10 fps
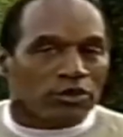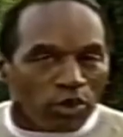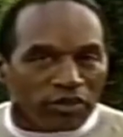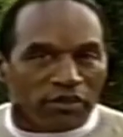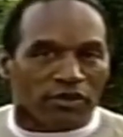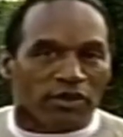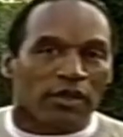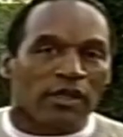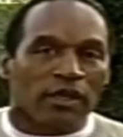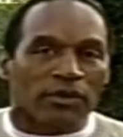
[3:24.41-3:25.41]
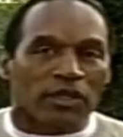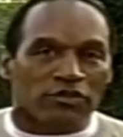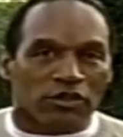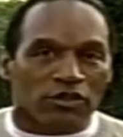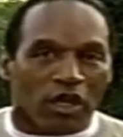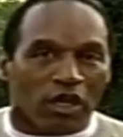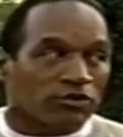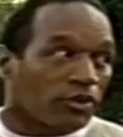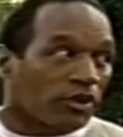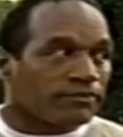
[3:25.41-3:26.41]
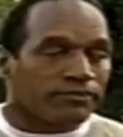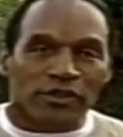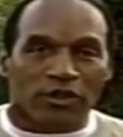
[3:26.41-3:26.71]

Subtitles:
north of her because the dogs were,